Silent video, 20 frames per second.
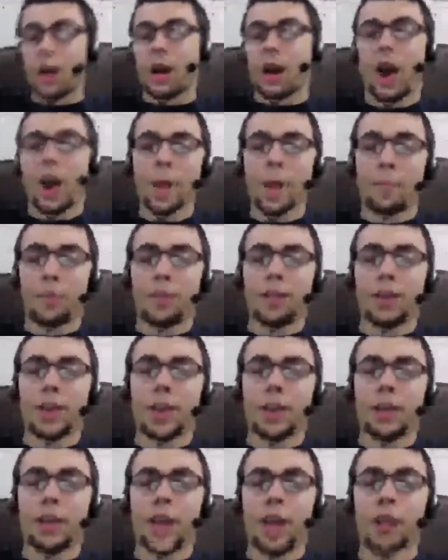I
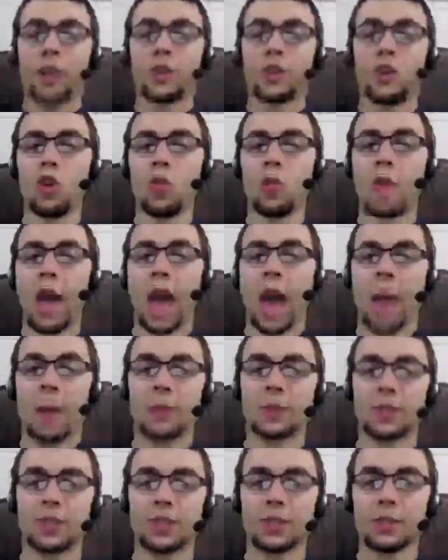played like two
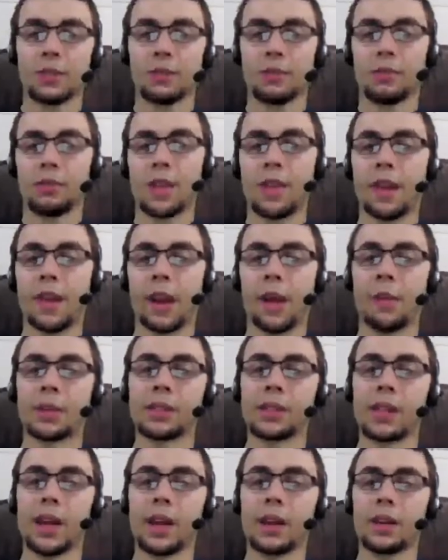maps, and then I
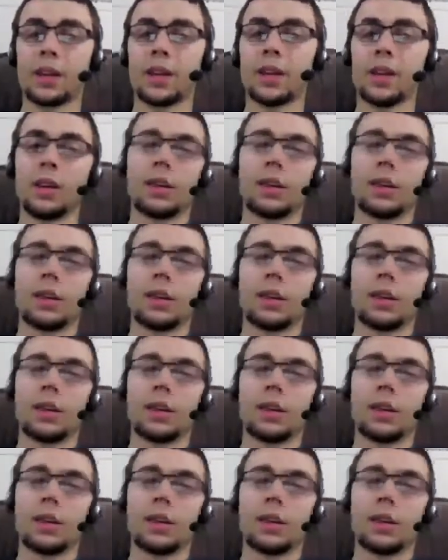was like,